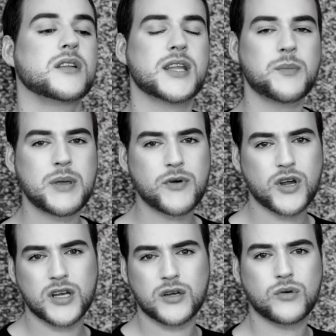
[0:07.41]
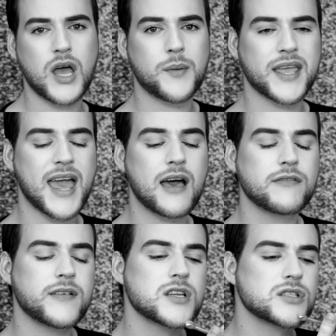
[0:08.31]
Now people are gonna know how I
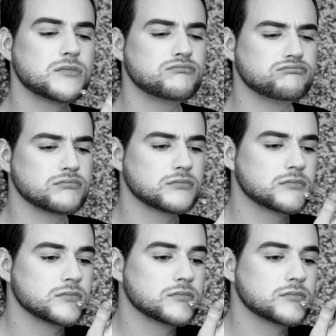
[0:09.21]
catfish them.